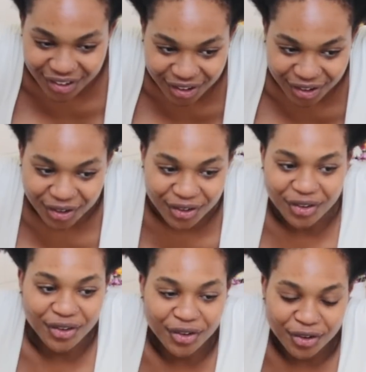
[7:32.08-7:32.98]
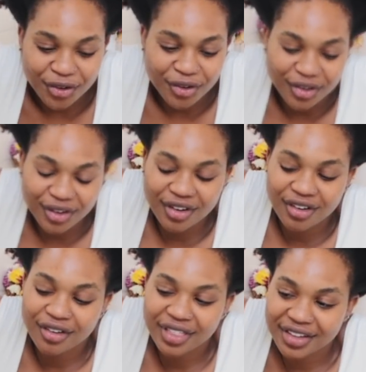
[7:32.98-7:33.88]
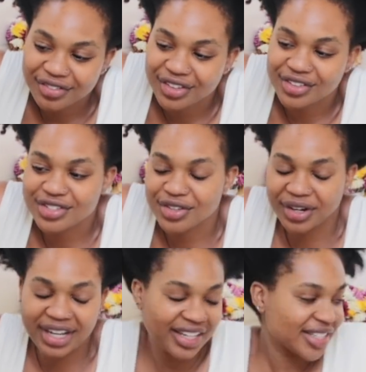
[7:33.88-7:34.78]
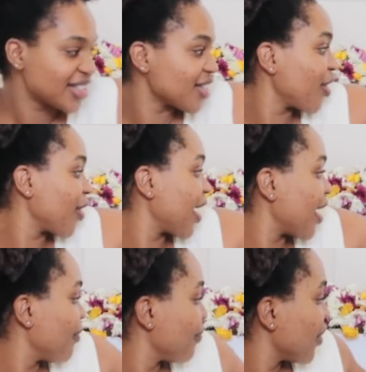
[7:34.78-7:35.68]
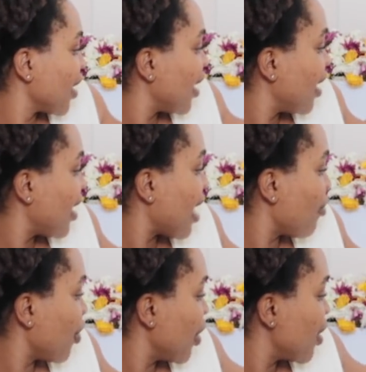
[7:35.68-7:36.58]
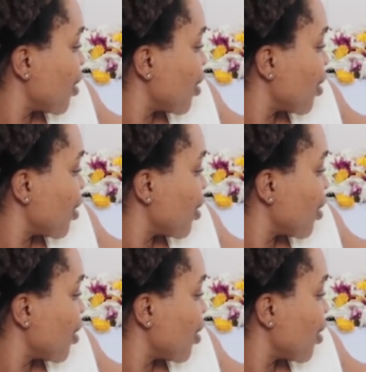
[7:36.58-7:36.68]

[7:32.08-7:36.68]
Oh, that feels so nice. Okay, now I'm going